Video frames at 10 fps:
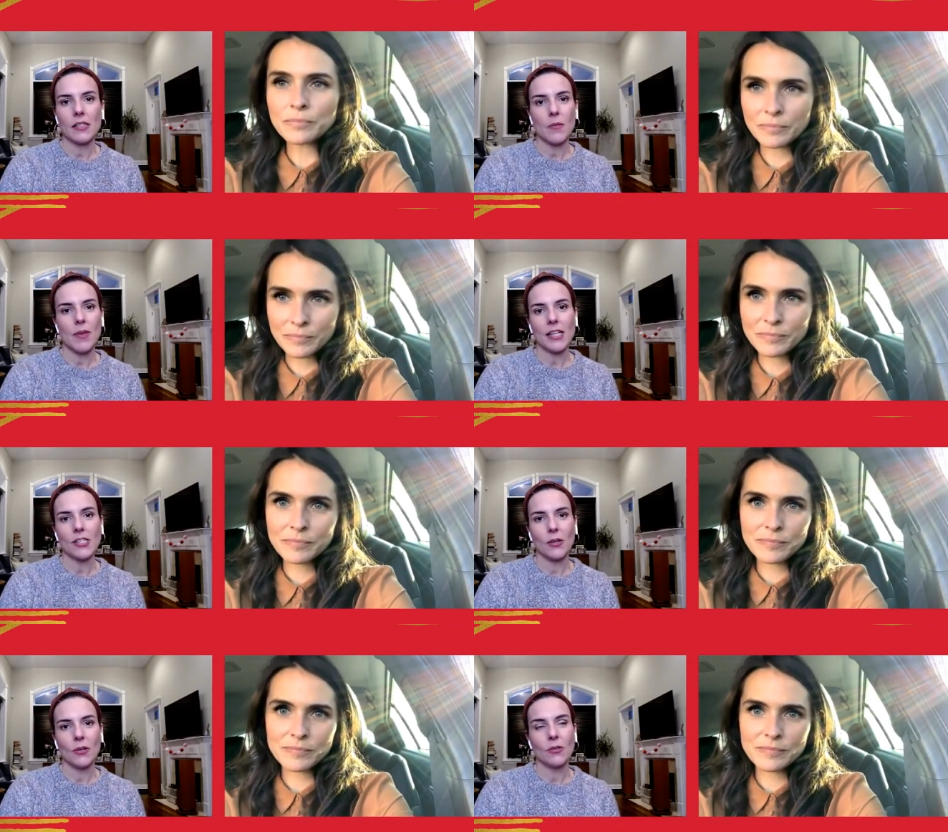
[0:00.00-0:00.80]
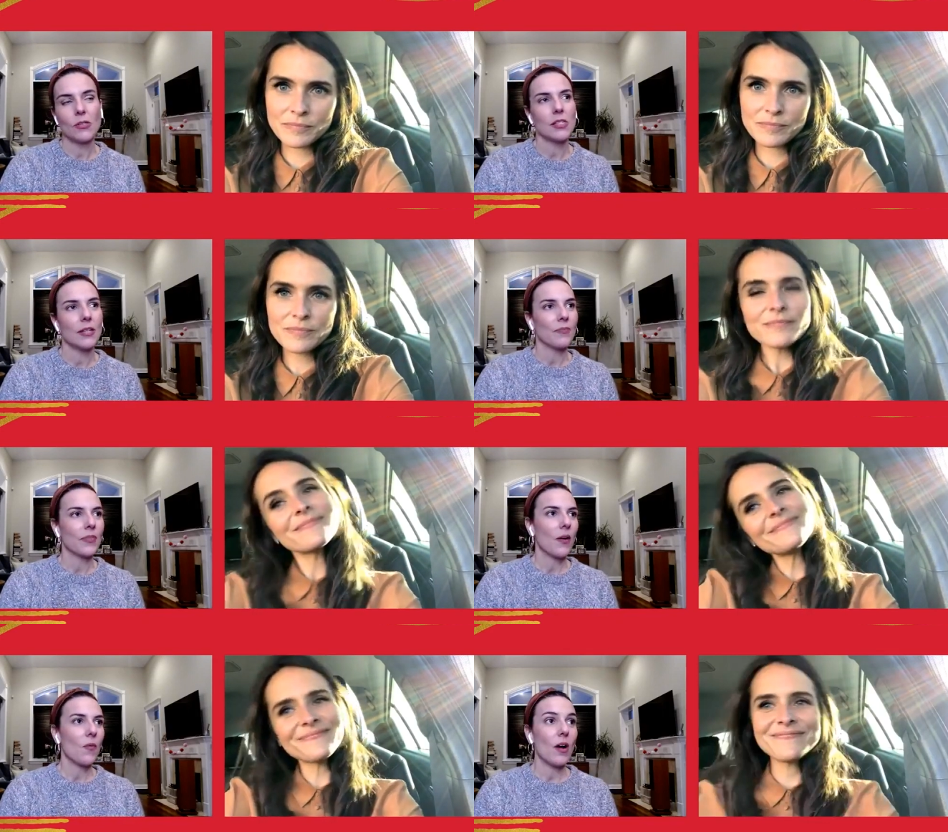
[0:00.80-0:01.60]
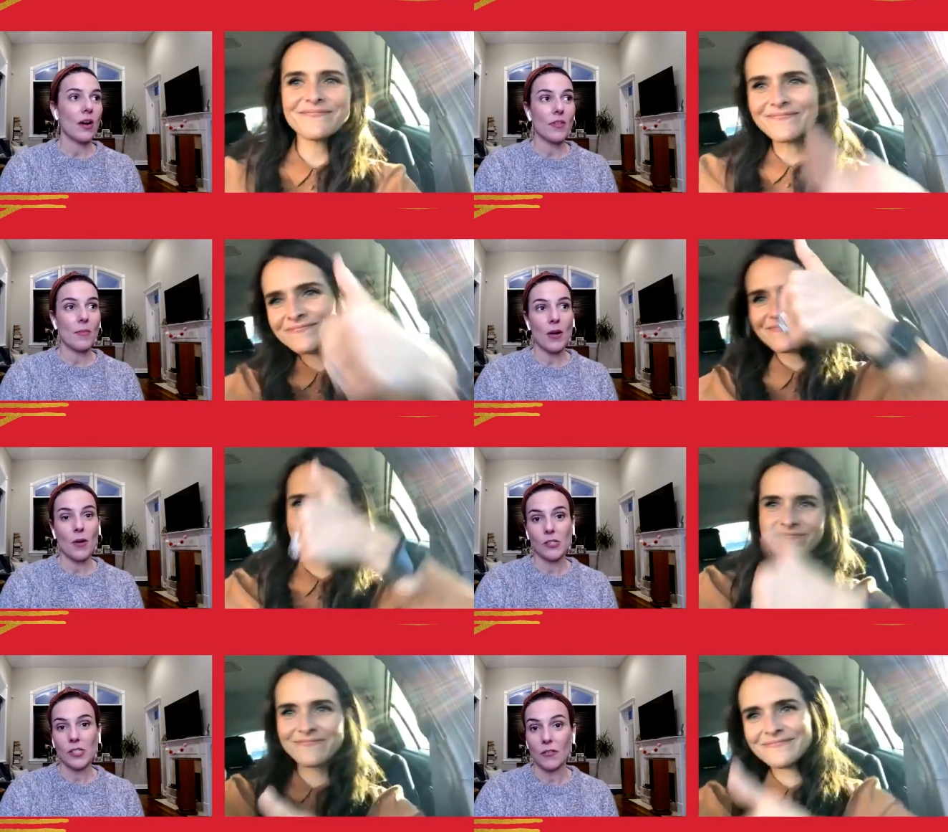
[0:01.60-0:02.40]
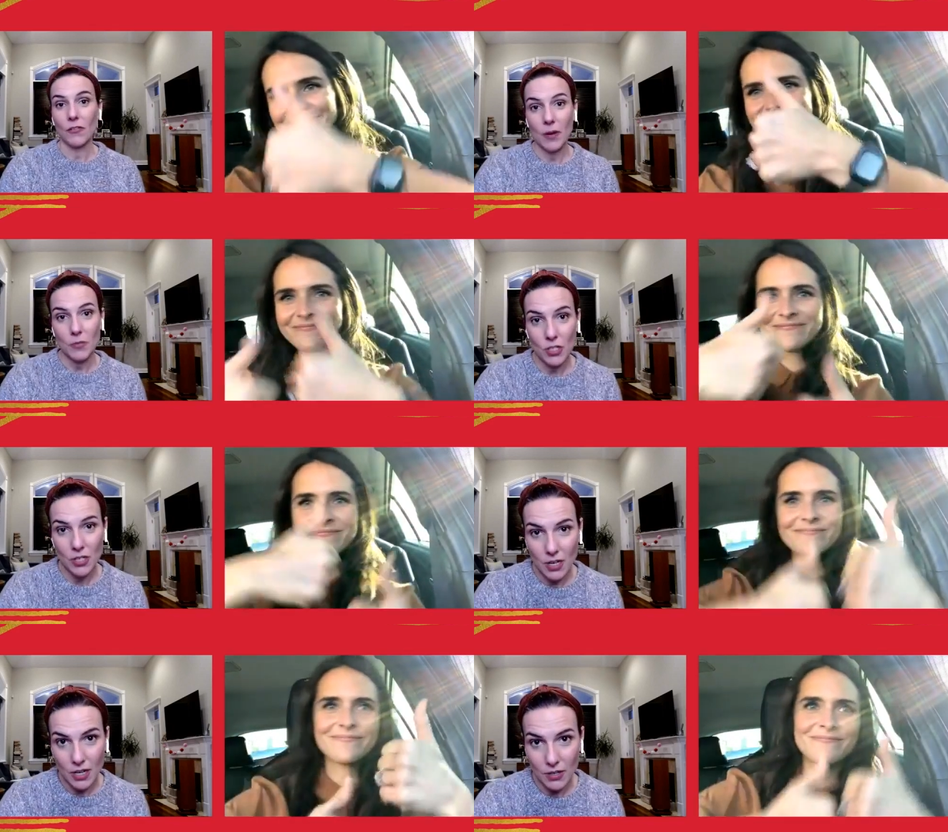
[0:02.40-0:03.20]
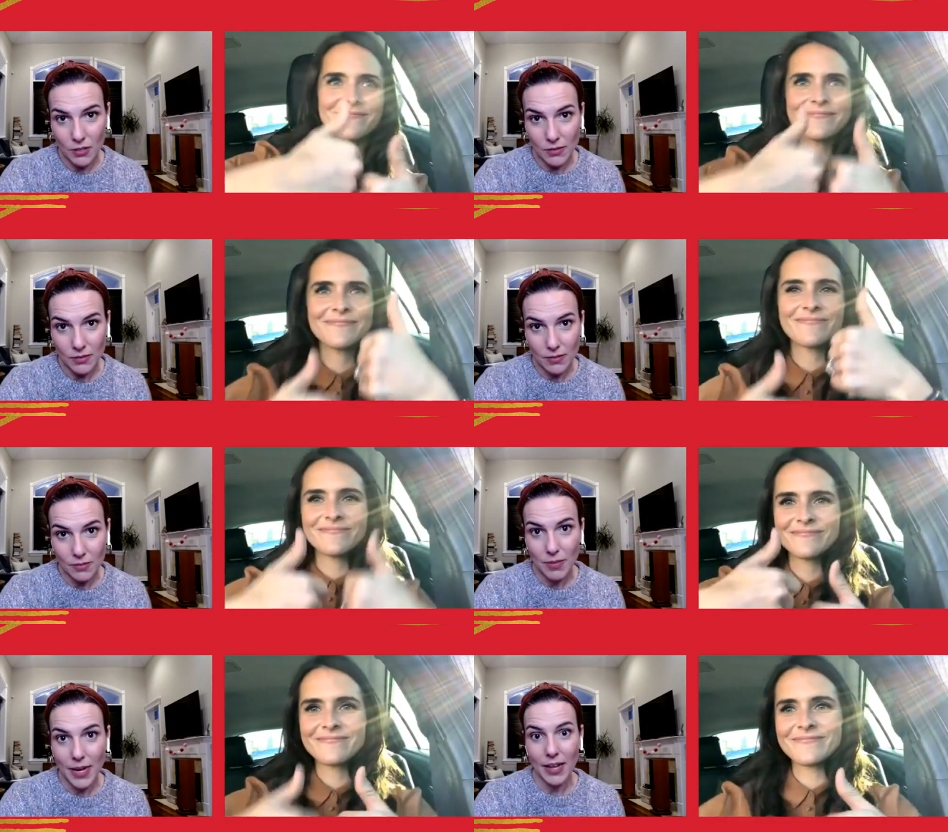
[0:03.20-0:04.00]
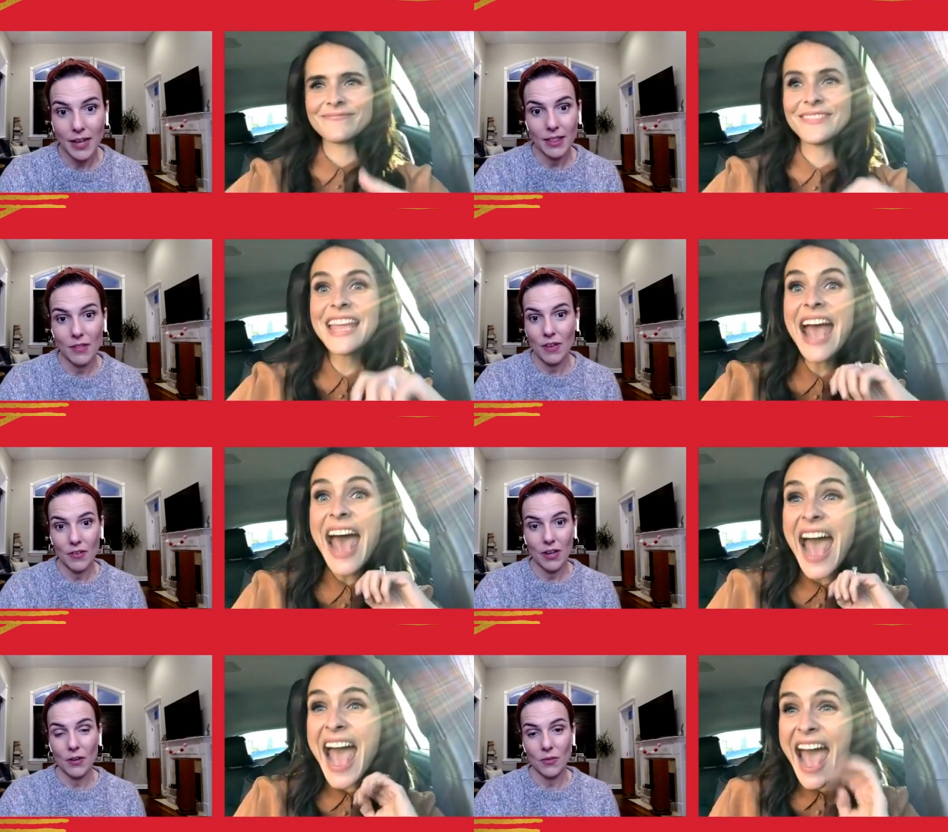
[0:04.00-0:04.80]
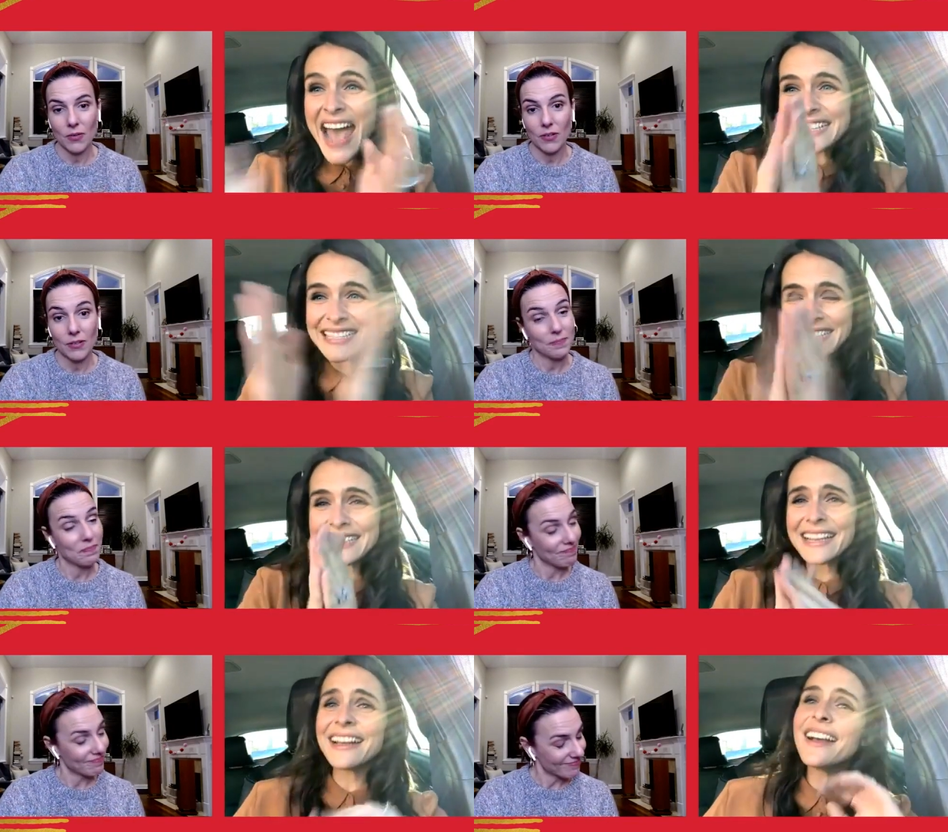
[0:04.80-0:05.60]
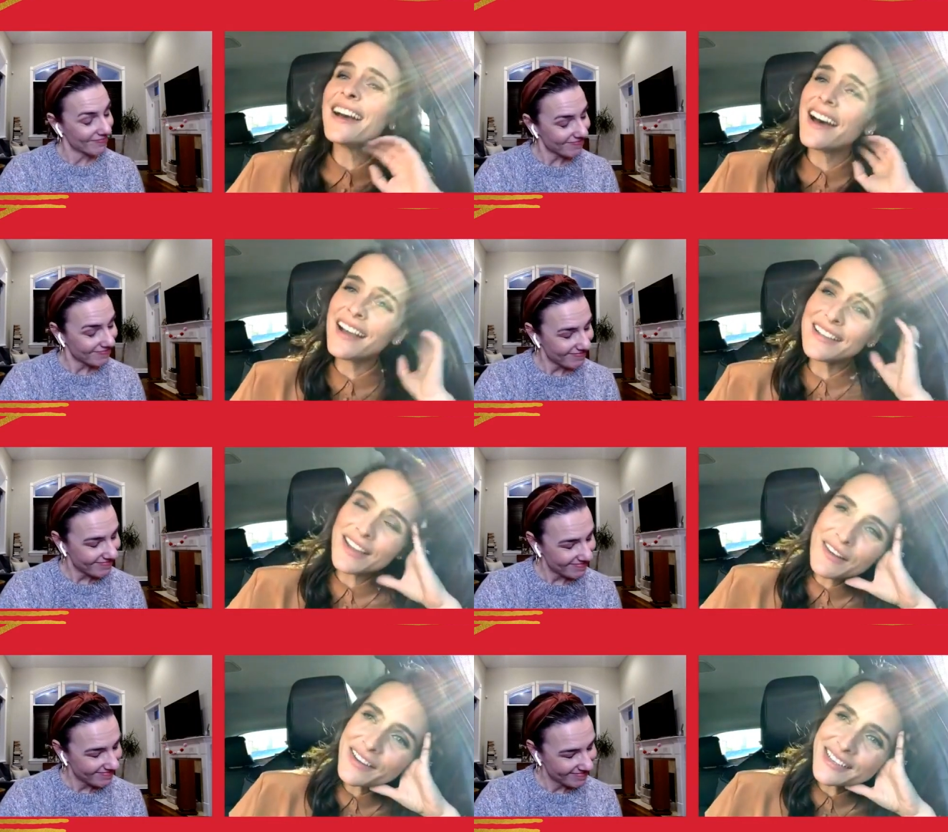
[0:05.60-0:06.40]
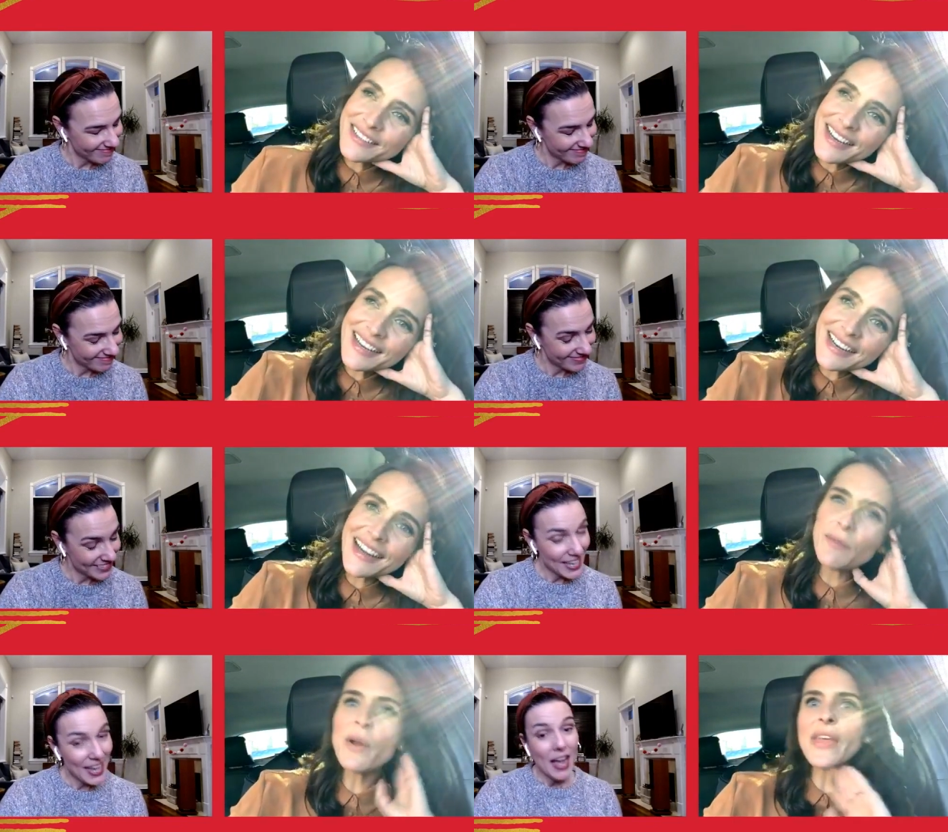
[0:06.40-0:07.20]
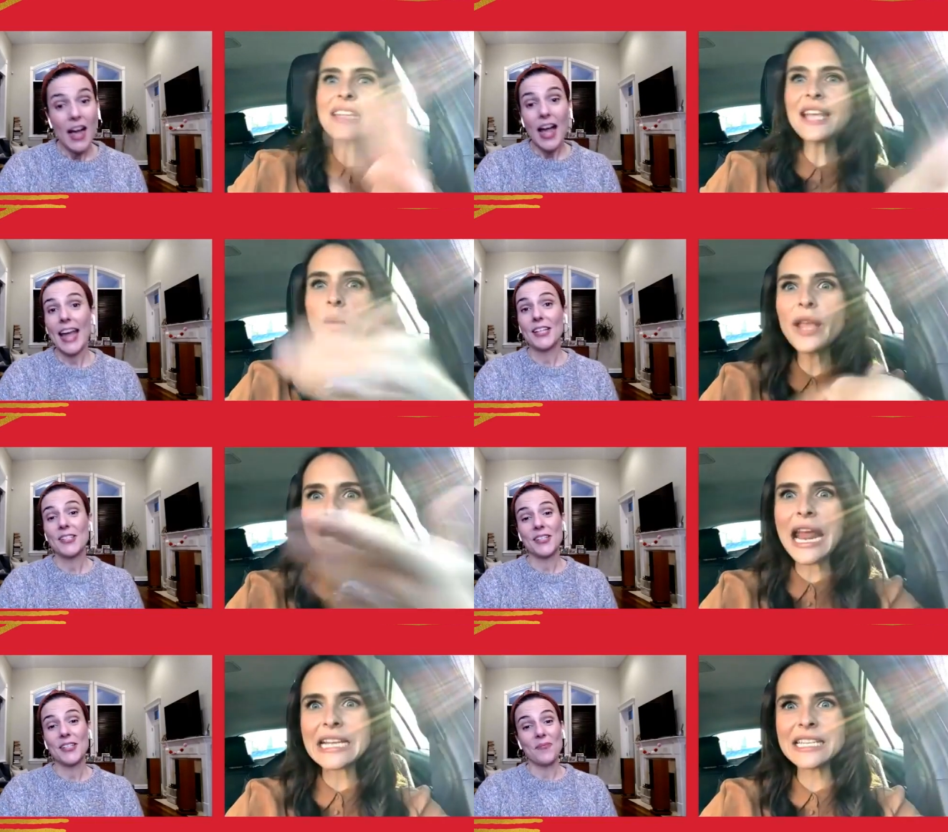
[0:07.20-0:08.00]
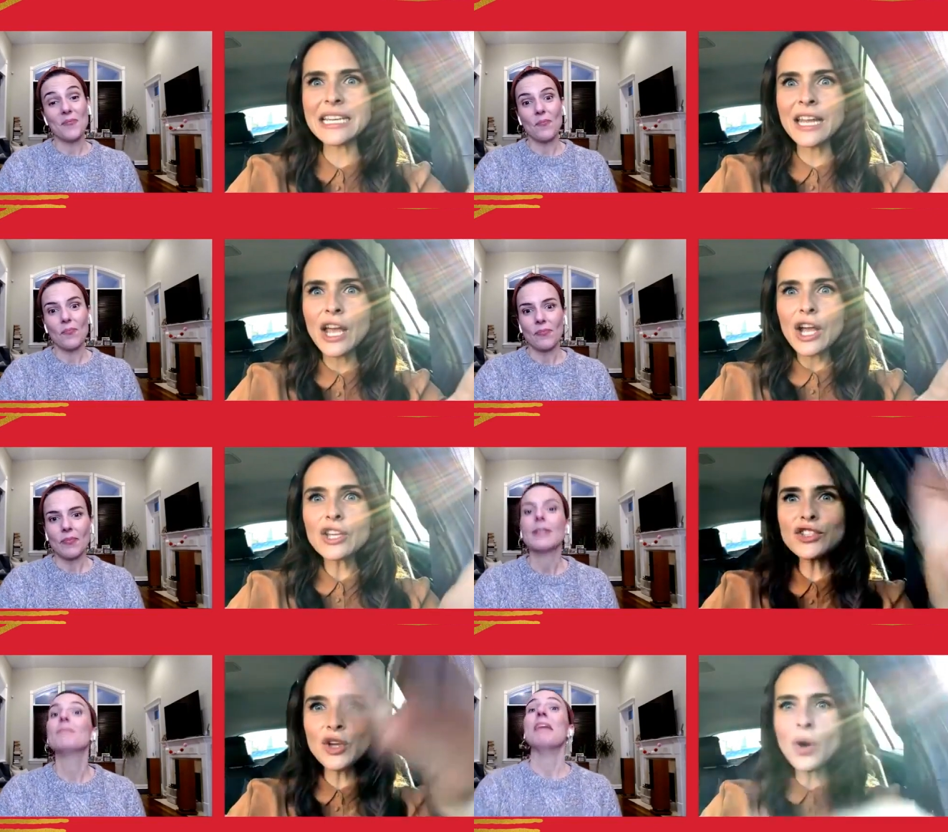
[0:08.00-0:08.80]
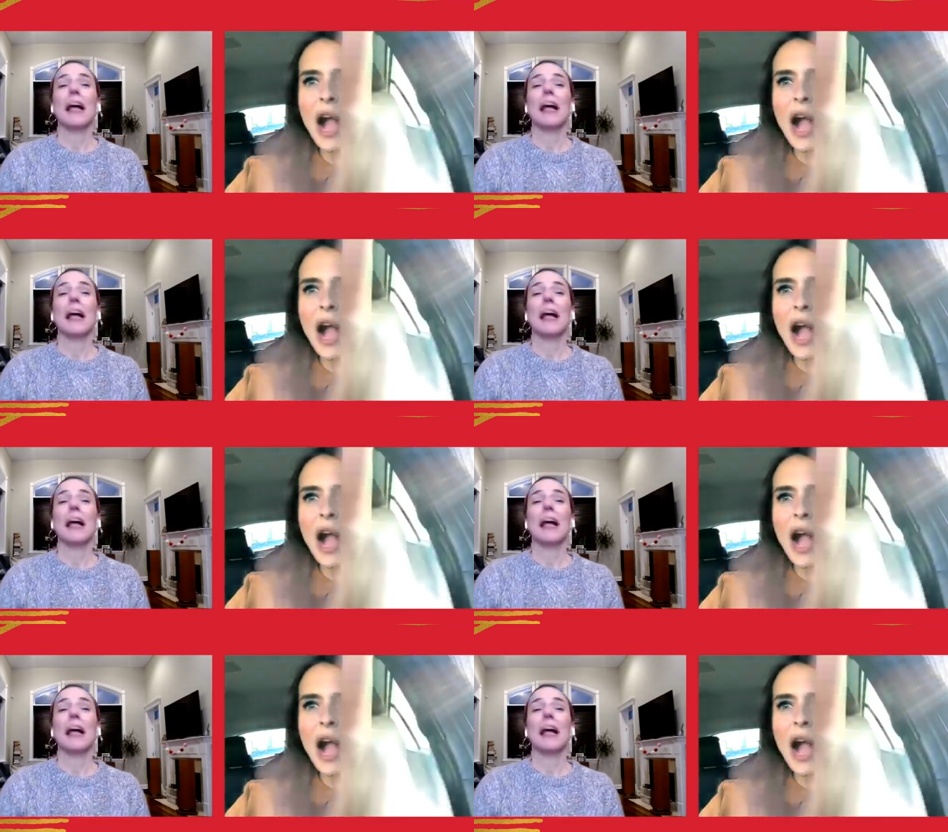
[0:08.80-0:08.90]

Speaker 1: CBS News, one of them hosted from Chicago by the yes! very own.
Speaker 2: I love Adriana. Well, that's how we connected because you